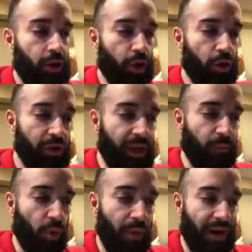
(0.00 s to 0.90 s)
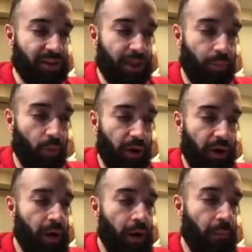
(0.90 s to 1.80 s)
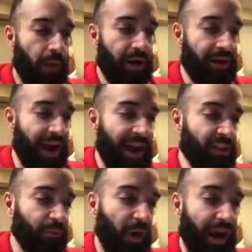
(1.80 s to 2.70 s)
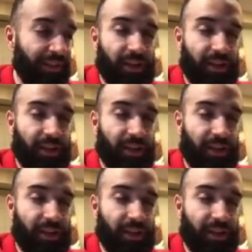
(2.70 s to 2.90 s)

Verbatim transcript: You don't need more monsters on board, but nine's fine.